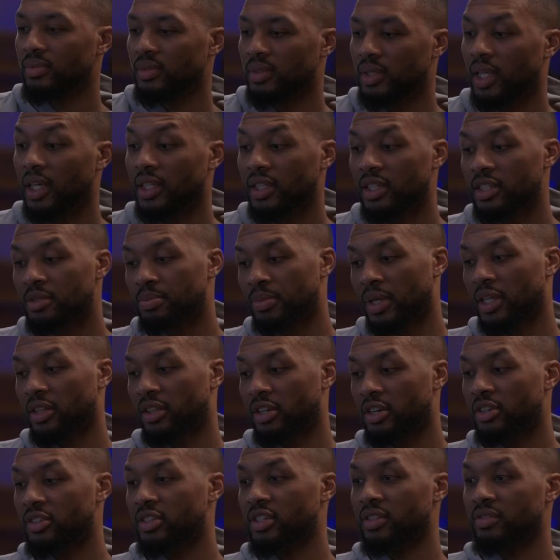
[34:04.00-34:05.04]
Like, this is my
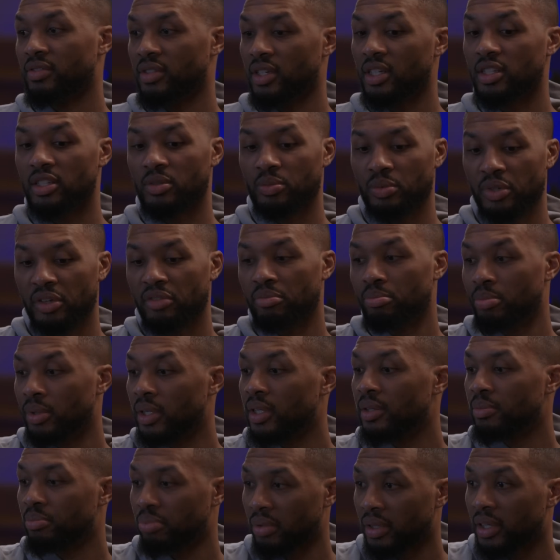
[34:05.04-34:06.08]
13th season. We've
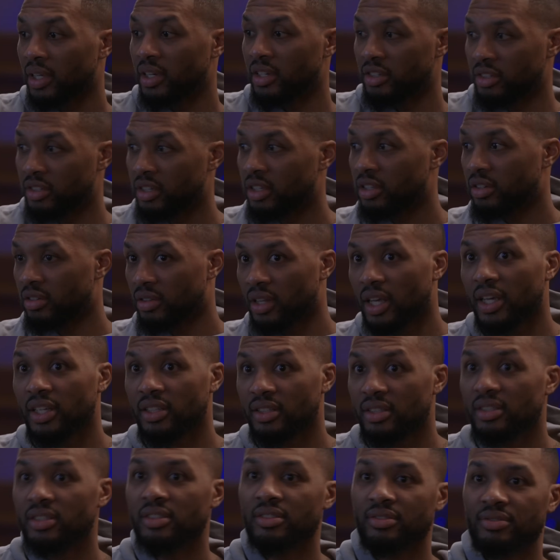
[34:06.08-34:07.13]
been playing each other
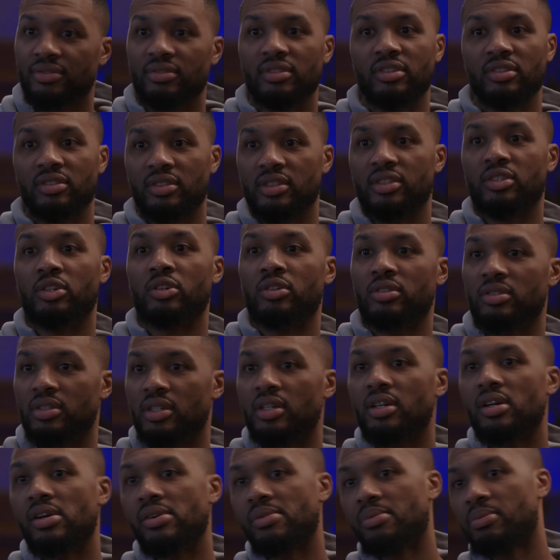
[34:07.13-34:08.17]
like this for this whole time.